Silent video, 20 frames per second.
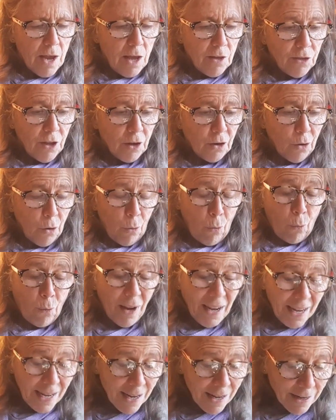"The
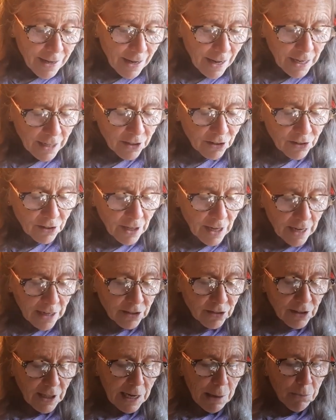Queen?"
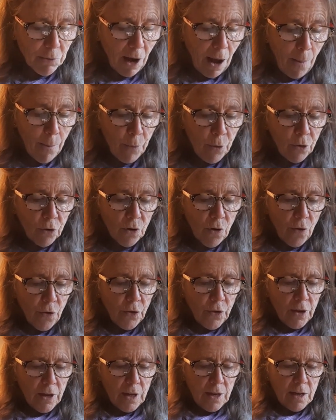exclaimed Humboldt.
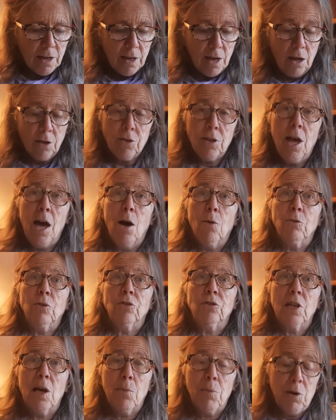Now that was
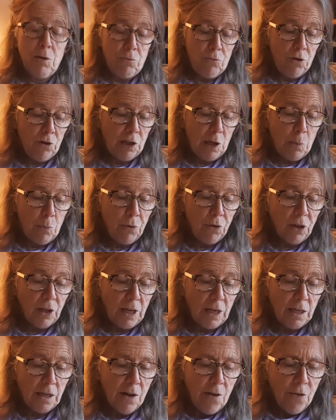something really
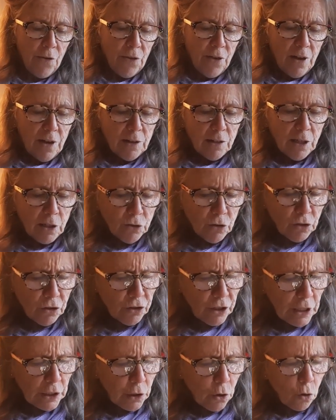brilliant. "Doesn't
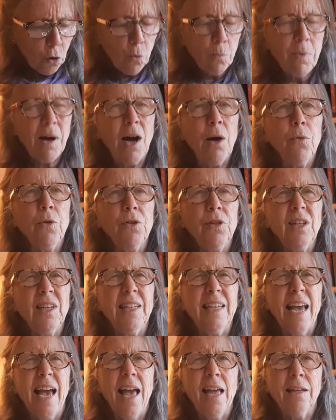she go about with a
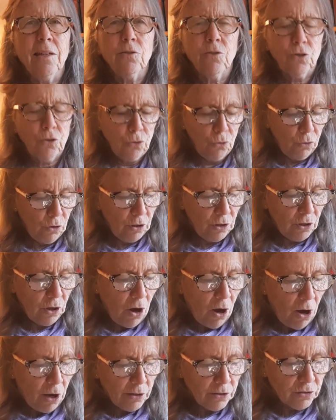gang of short
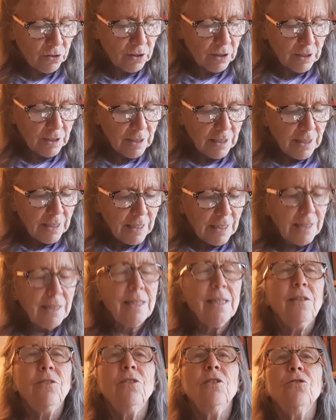dogs?"
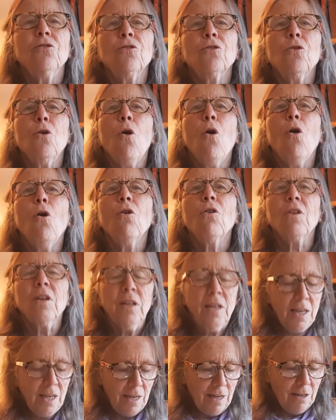"This is
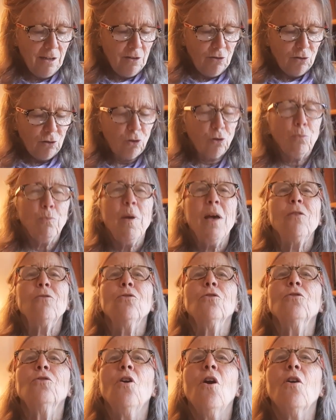Corgi,
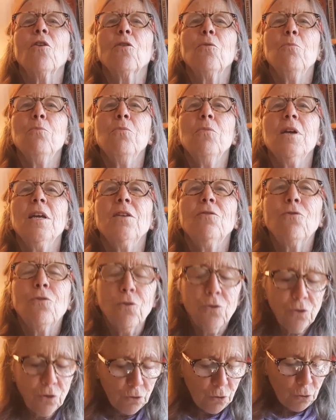special dog made for
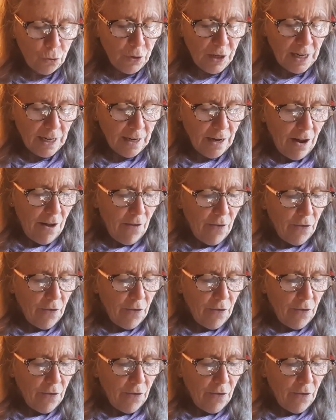the Queen.